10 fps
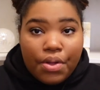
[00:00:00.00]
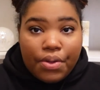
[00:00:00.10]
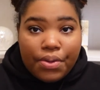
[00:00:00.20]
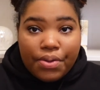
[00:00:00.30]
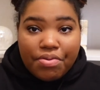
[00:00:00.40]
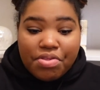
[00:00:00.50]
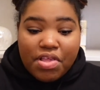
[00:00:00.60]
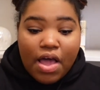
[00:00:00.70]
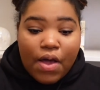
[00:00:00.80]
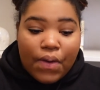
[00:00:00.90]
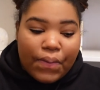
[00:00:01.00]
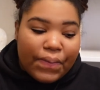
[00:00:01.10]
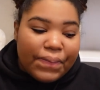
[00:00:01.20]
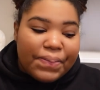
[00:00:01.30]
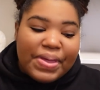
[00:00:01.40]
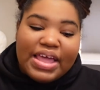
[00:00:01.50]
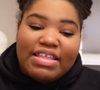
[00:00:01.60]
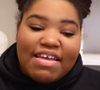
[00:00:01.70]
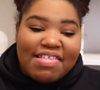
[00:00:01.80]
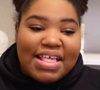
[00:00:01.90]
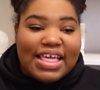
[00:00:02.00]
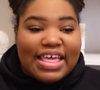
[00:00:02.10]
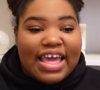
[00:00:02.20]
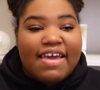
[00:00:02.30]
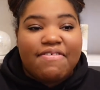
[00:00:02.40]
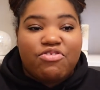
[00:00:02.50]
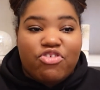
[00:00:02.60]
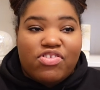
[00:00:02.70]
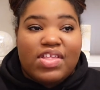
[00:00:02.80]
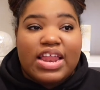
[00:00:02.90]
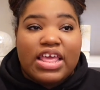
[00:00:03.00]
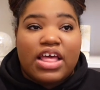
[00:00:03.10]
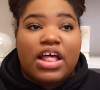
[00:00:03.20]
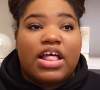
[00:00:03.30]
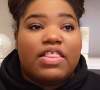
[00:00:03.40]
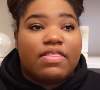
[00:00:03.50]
Whew. So he doesn't give Jasenia